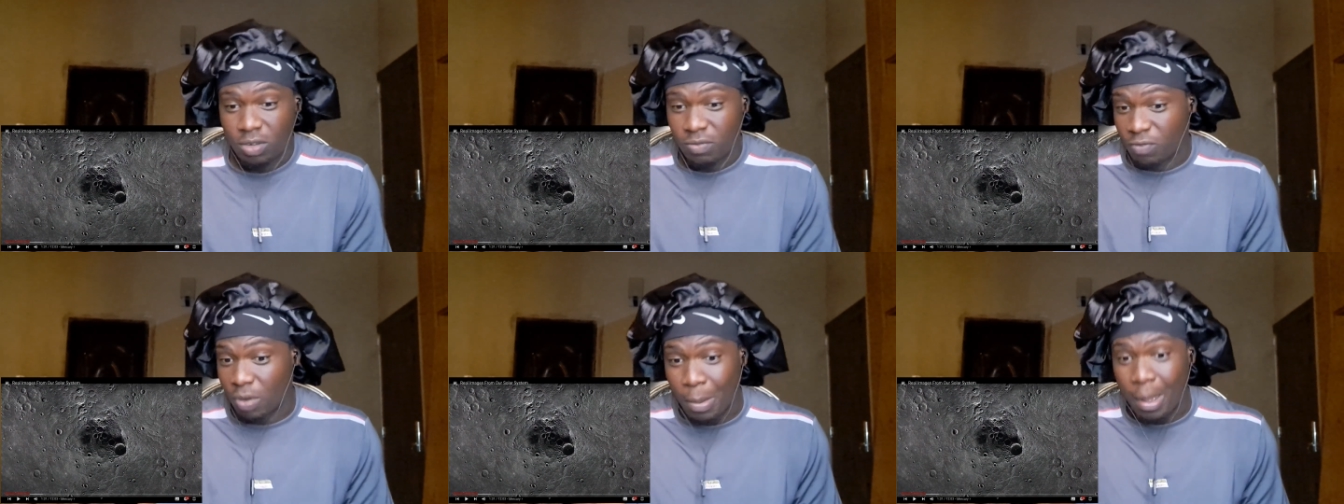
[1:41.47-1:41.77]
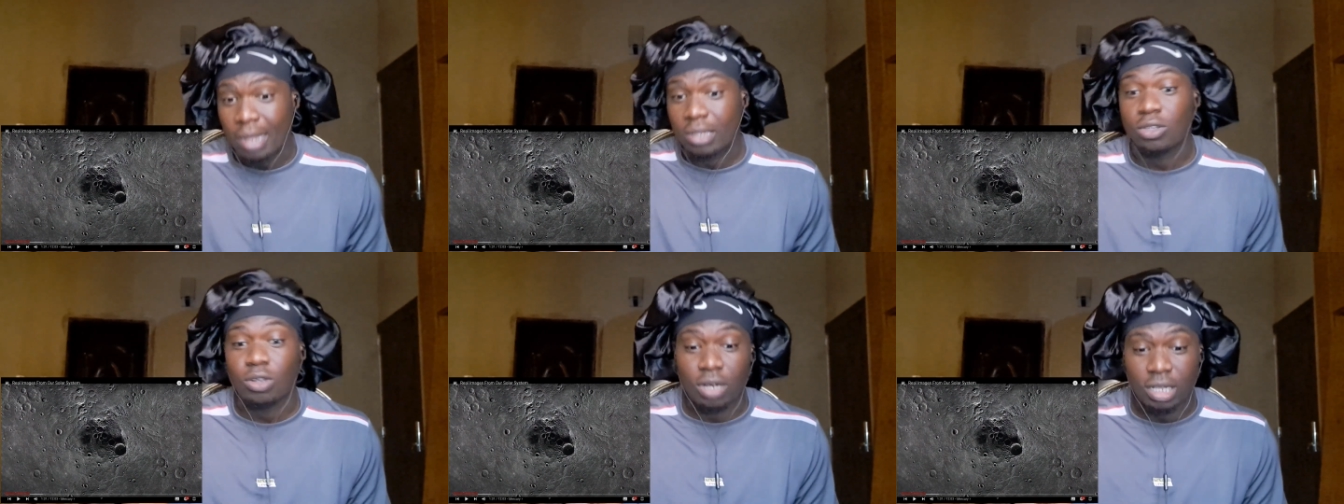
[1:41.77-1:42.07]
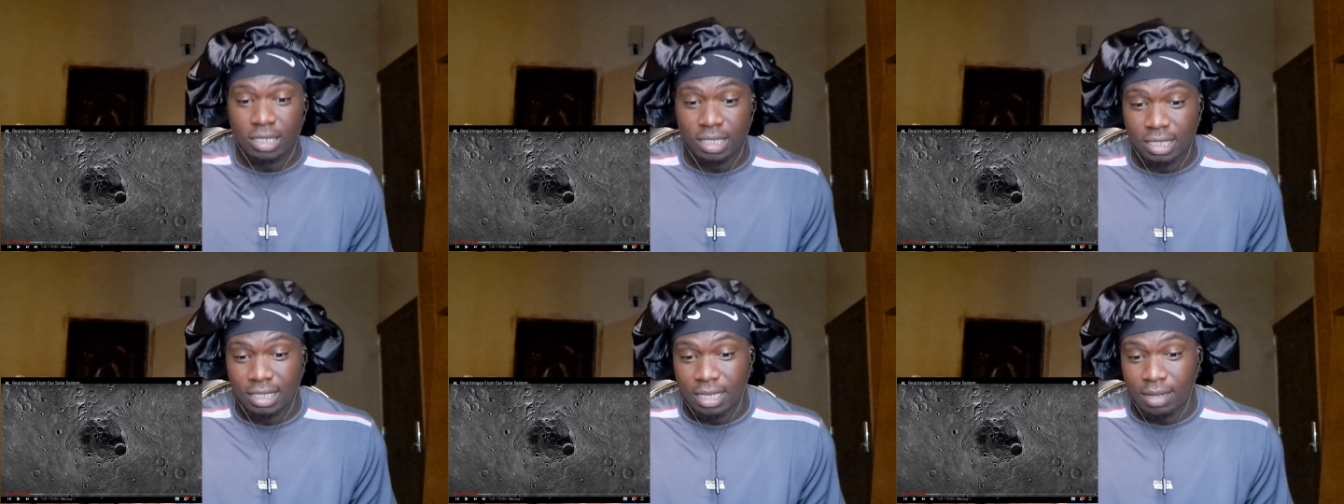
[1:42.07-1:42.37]
from our
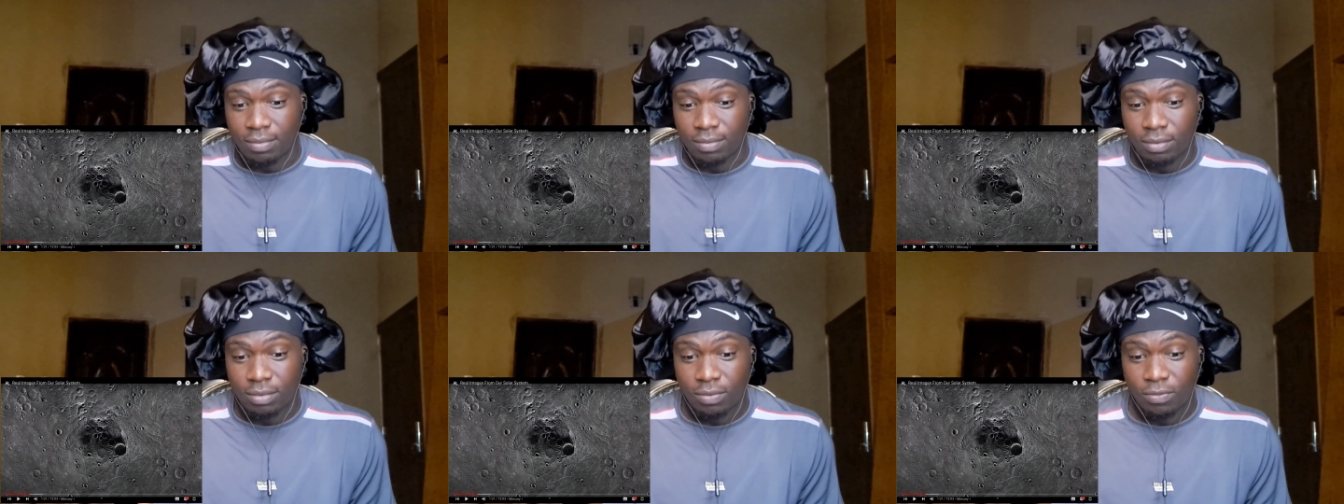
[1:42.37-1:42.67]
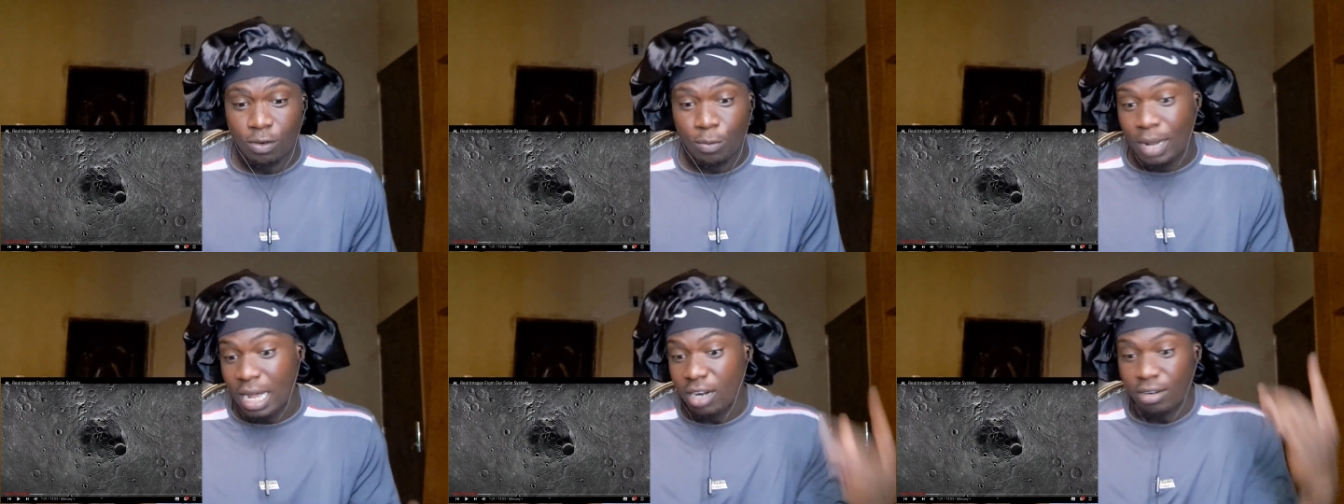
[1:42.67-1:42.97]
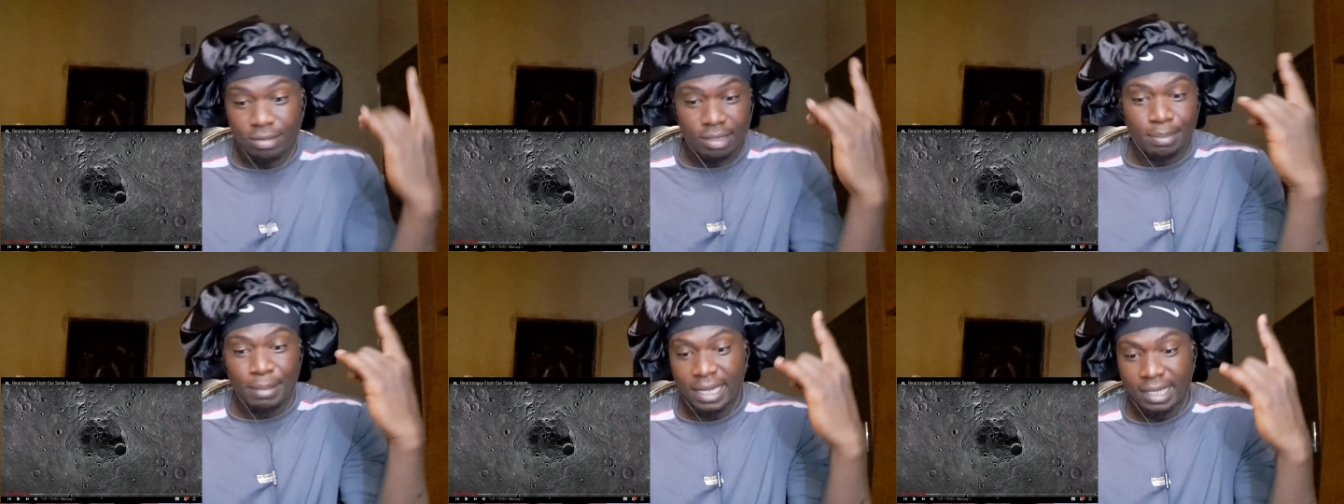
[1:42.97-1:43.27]
solar system, from
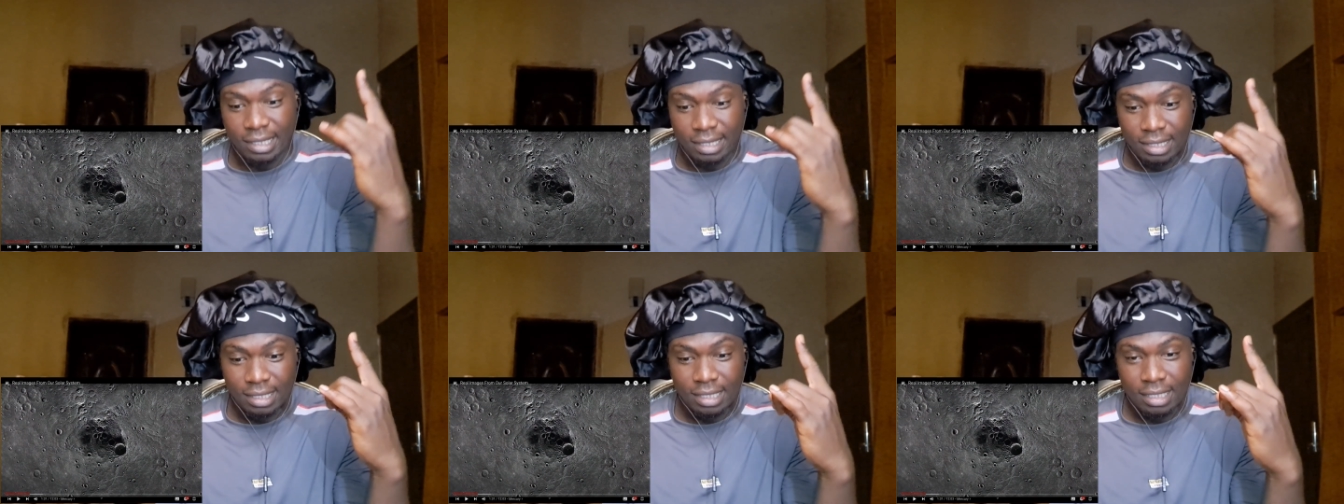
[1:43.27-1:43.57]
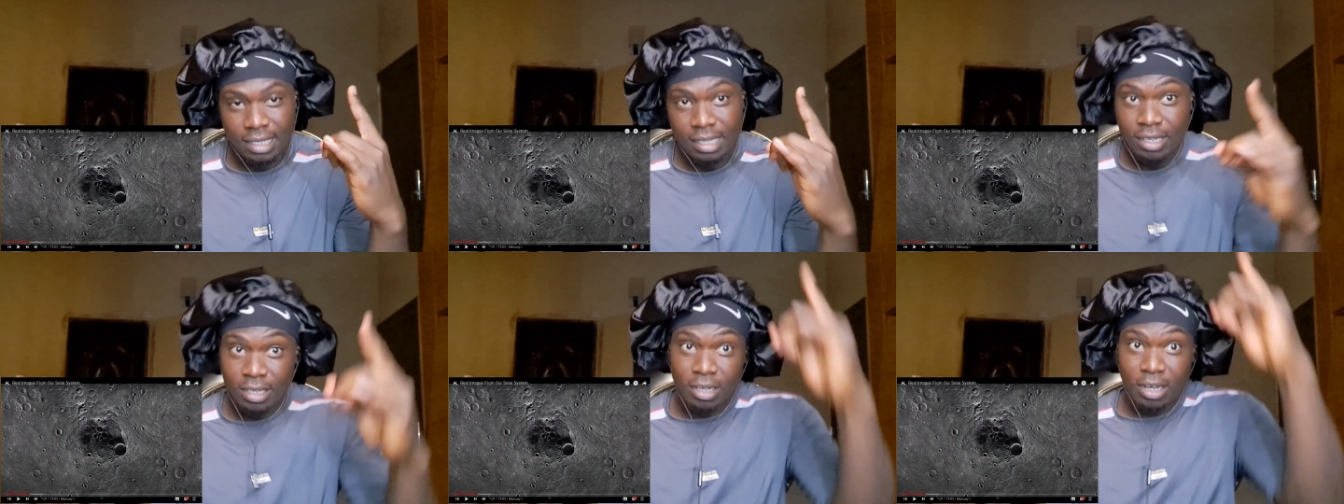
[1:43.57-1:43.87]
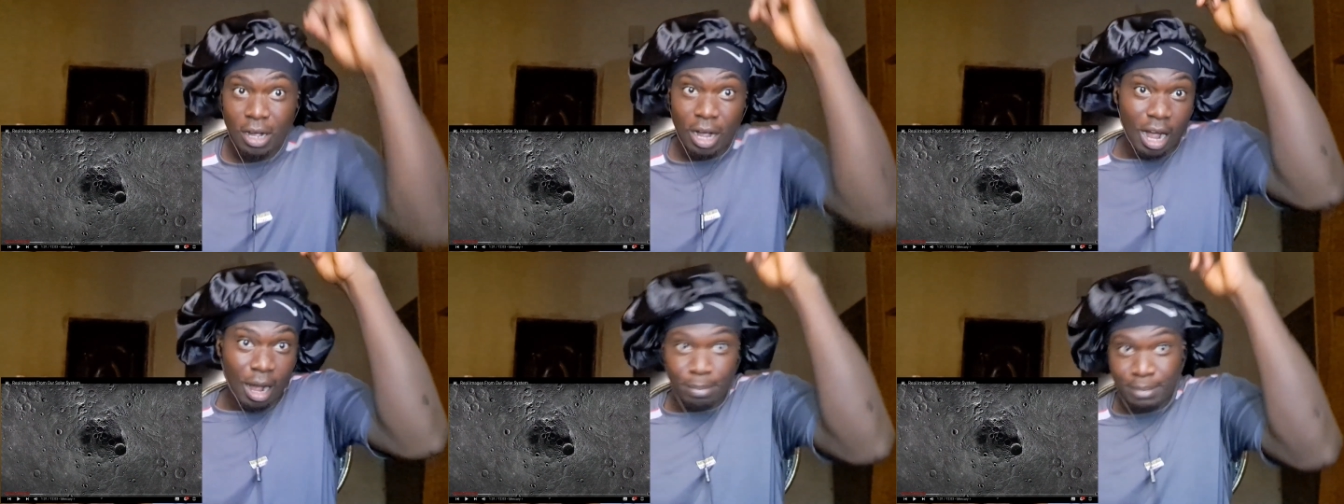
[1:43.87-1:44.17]
outer space,
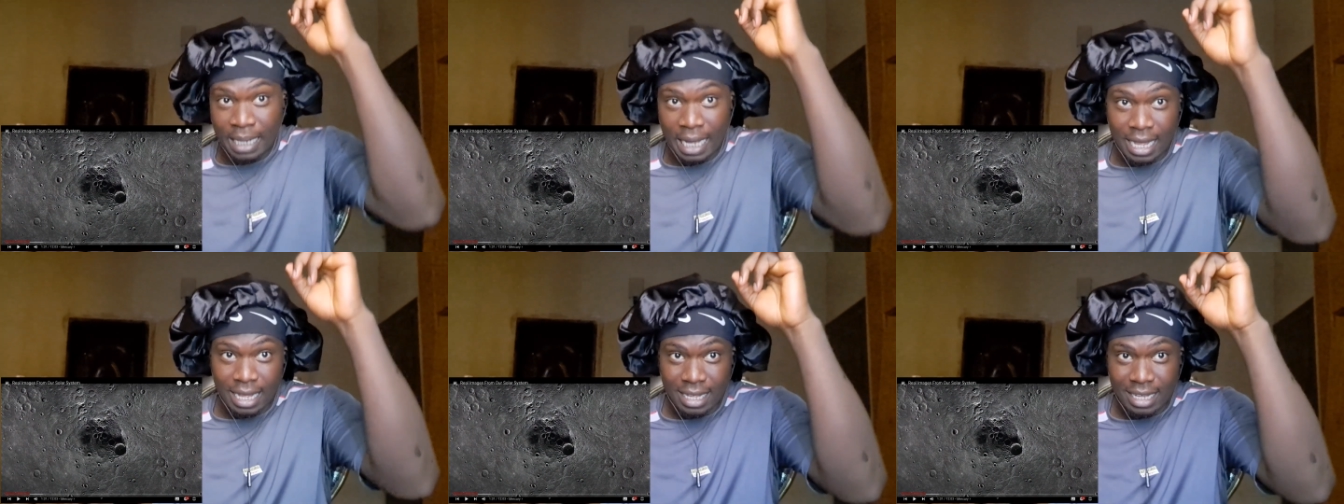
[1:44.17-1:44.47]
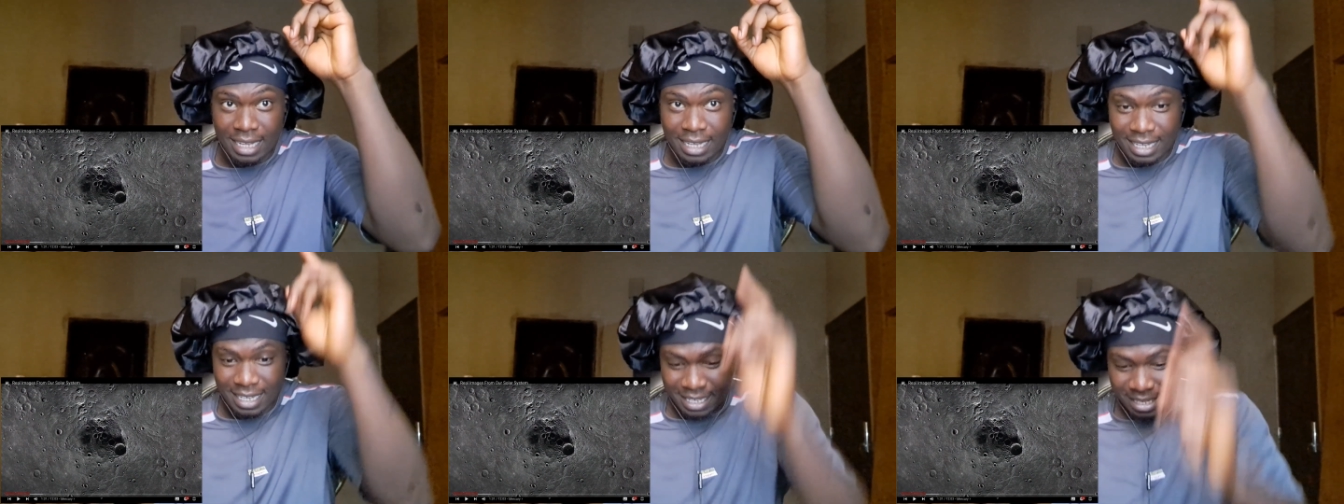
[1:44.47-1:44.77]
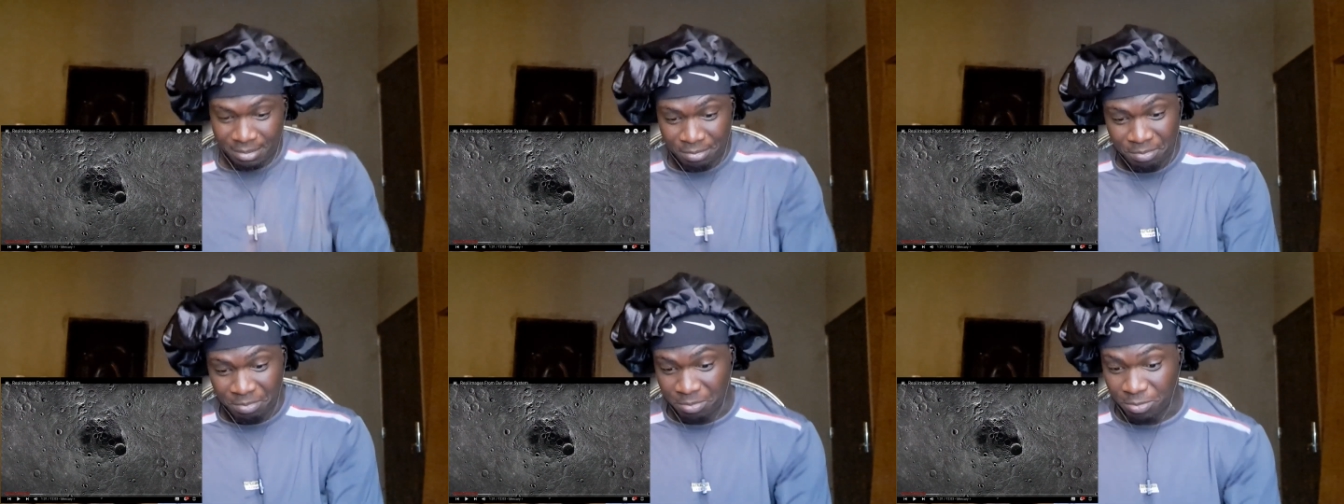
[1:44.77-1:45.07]
up there.
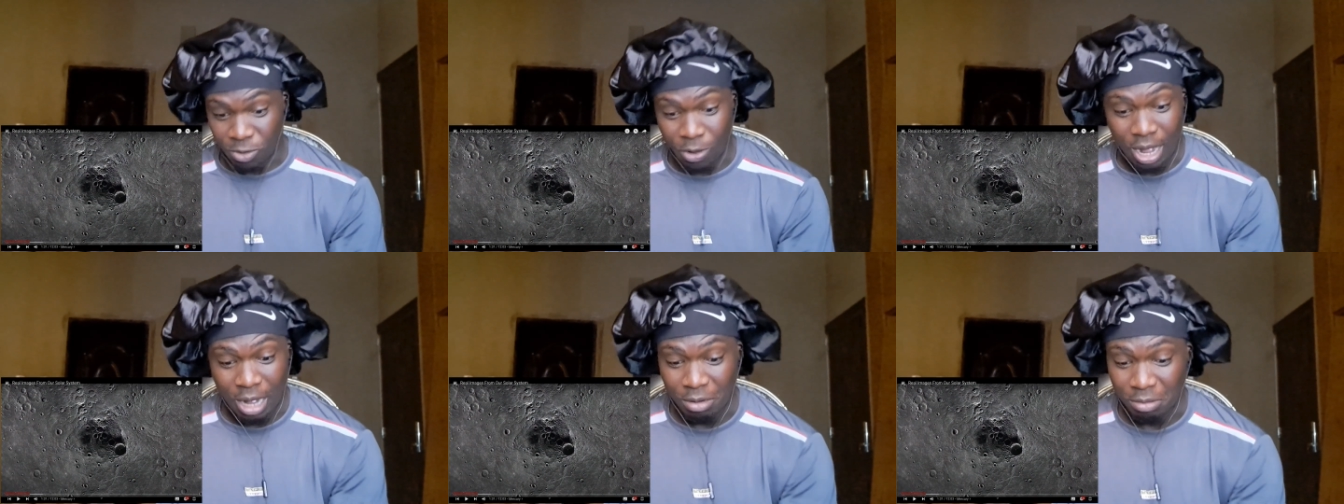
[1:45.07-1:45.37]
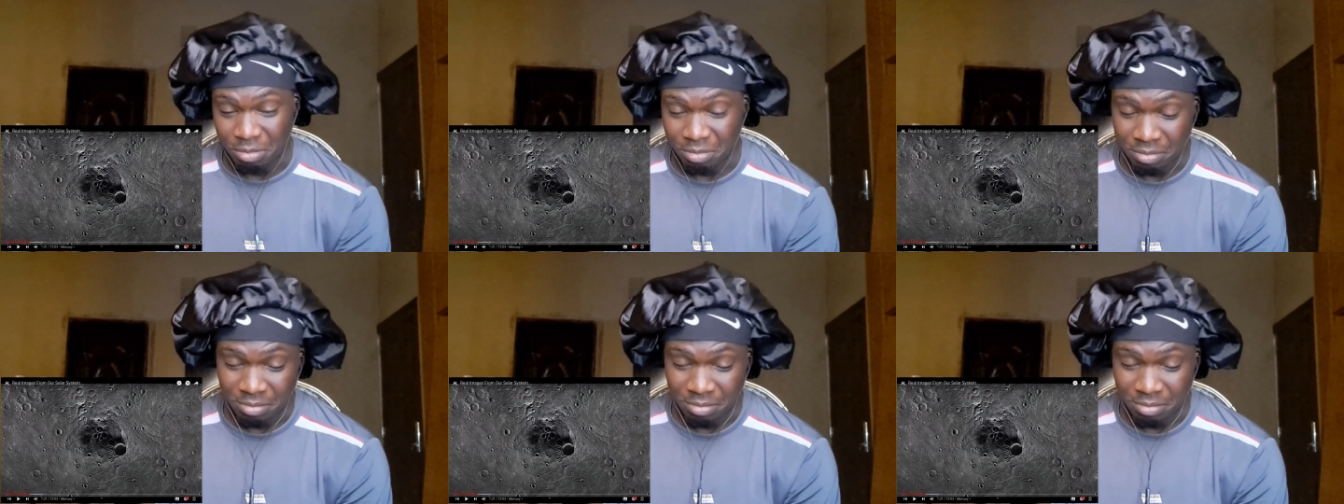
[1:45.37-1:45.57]
Wow.